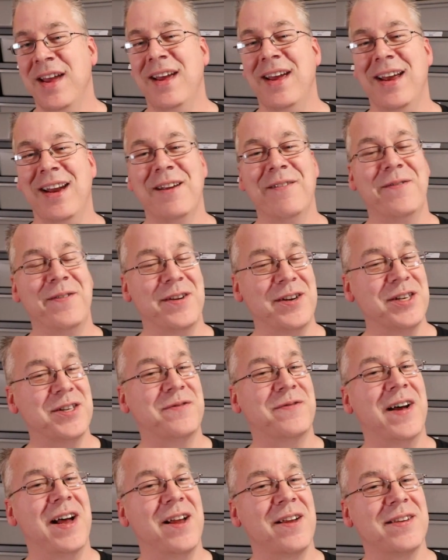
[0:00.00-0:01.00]
And if you just
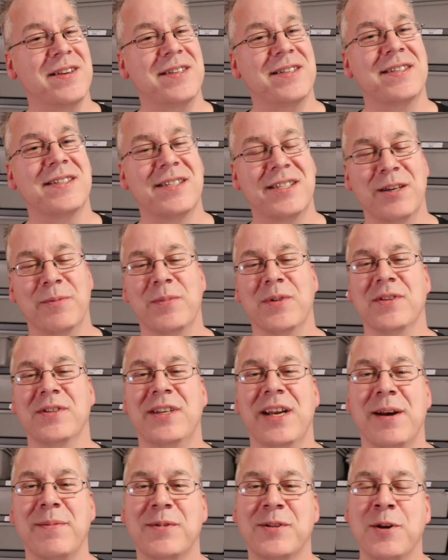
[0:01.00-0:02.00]
follow these simple
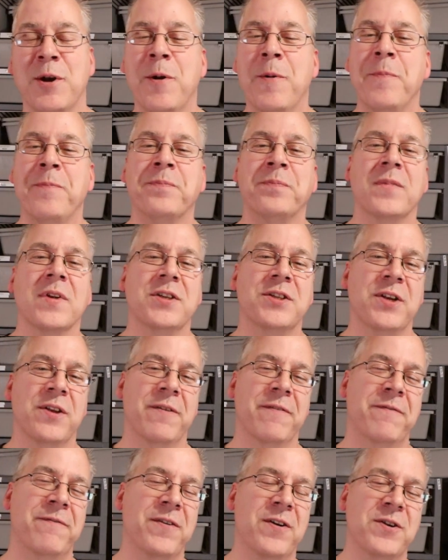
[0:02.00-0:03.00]
steps. So
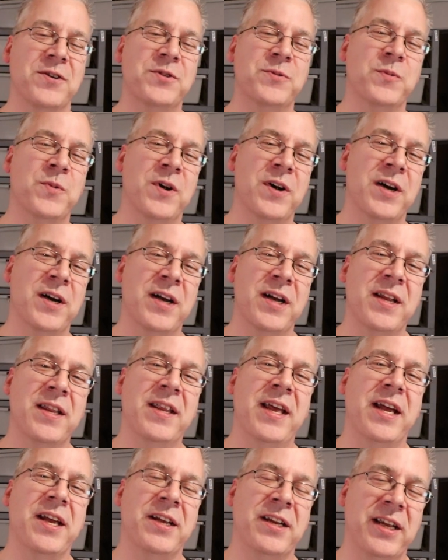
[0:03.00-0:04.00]
the first one
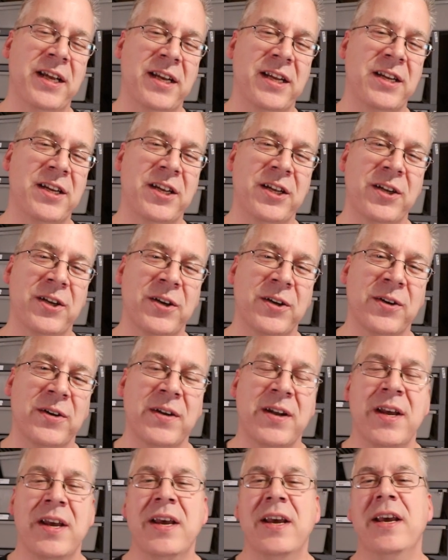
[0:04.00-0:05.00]
that you need to
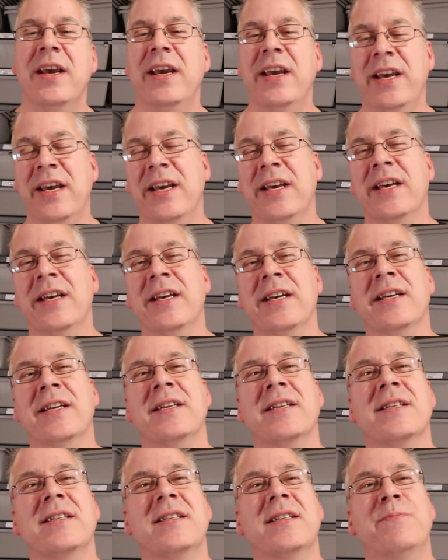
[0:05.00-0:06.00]
do
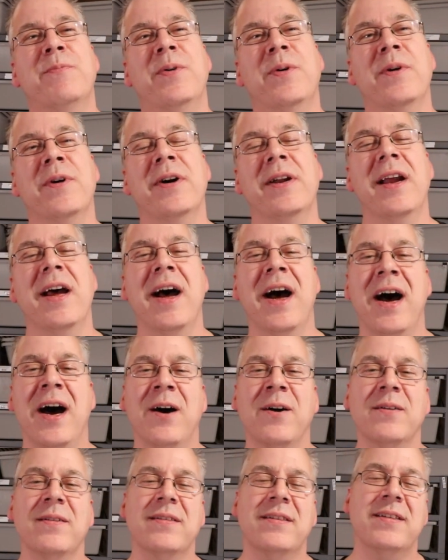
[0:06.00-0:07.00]
is put
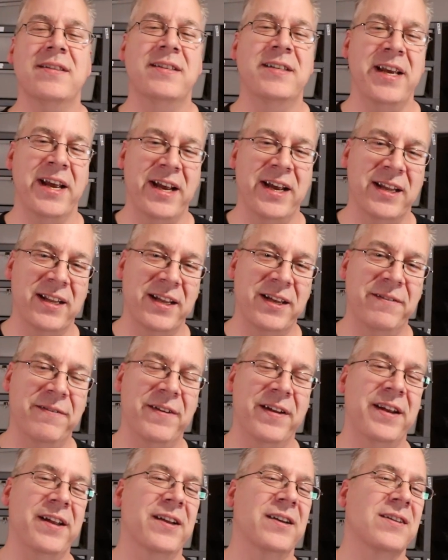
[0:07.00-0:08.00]
out daily
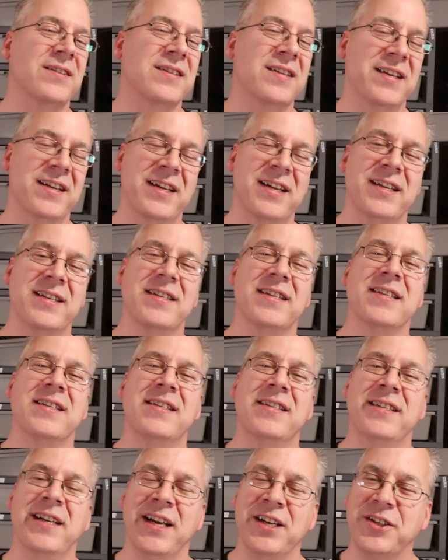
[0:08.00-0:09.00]
videos. It is
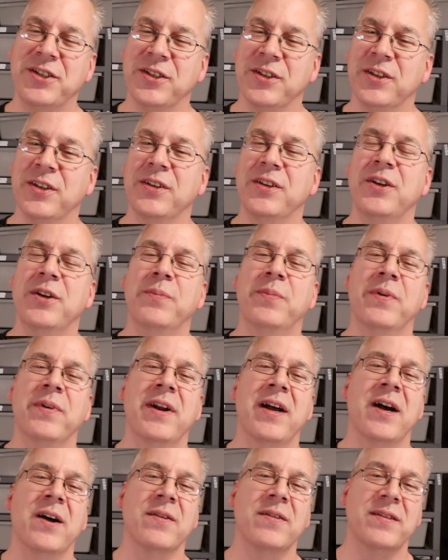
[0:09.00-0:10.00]
essential you put
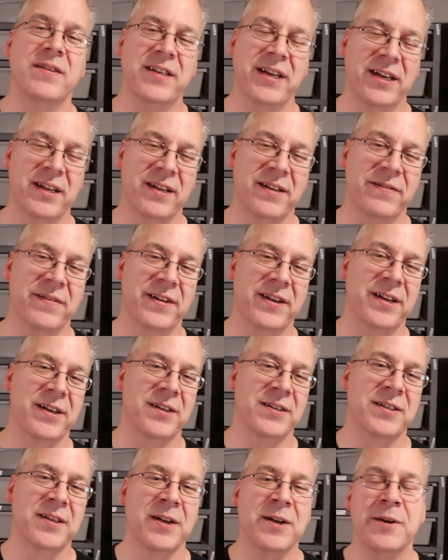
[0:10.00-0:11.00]
out daily
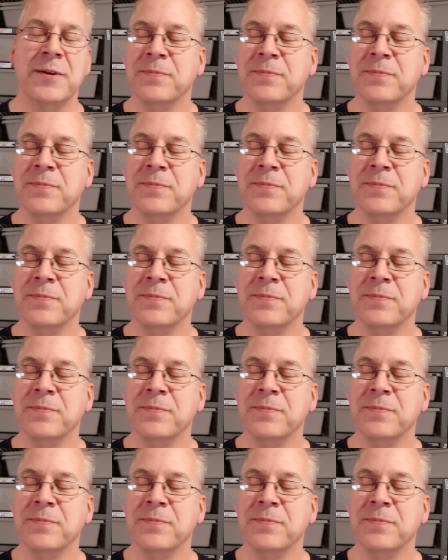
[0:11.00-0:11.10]
videos.